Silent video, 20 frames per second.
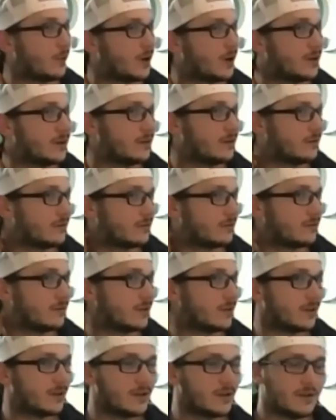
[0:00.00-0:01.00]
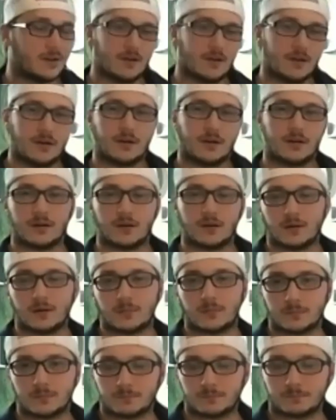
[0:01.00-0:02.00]
way.
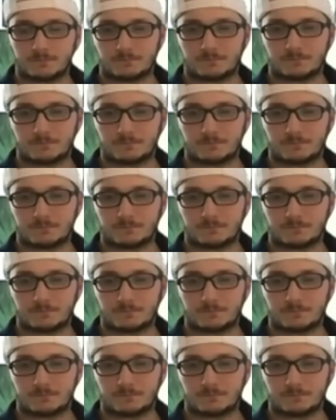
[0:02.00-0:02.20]
Um,